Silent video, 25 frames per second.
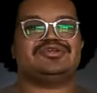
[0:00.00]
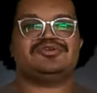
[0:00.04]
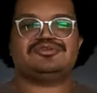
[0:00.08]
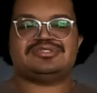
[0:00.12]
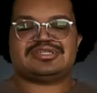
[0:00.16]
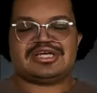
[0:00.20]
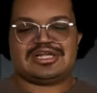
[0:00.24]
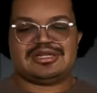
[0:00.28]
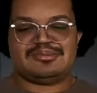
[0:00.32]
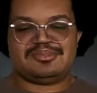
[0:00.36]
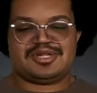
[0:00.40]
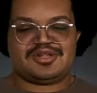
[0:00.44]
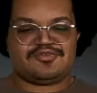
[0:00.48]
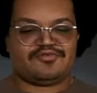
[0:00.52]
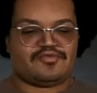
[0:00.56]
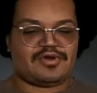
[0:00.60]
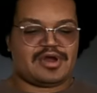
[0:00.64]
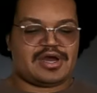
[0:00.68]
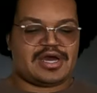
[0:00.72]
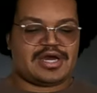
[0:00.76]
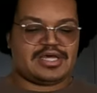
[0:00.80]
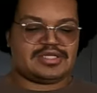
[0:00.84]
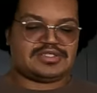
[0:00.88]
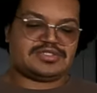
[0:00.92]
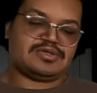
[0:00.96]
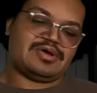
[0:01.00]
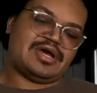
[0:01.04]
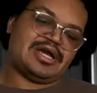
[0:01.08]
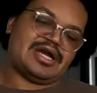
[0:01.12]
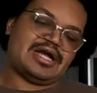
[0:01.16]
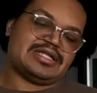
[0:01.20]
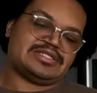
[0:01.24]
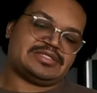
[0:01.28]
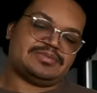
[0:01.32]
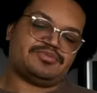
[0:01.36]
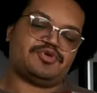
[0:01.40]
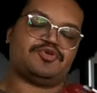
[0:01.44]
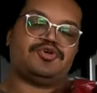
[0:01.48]
a little tiny bit of fries. So I
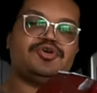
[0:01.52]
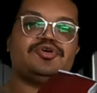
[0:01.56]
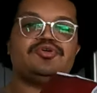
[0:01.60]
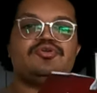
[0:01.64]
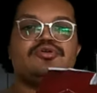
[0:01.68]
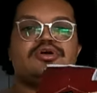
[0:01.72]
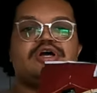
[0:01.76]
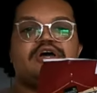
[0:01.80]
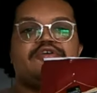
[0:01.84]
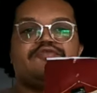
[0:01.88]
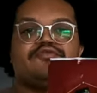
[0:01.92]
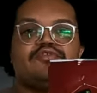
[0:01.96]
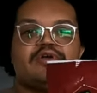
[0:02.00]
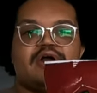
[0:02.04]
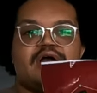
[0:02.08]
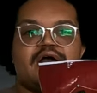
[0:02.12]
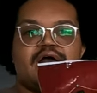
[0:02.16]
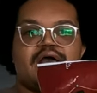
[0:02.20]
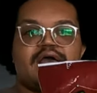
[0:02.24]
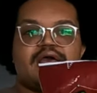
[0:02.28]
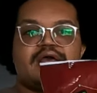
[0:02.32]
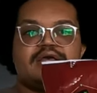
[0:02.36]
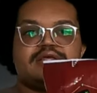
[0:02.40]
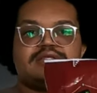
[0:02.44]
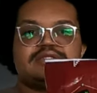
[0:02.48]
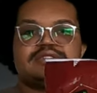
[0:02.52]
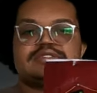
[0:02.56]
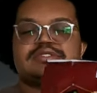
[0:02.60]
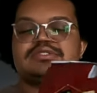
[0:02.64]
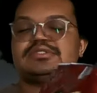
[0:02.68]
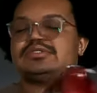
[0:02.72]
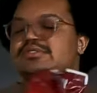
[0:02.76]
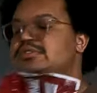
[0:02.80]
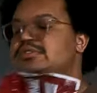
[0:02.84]
got some crinkle cut fries.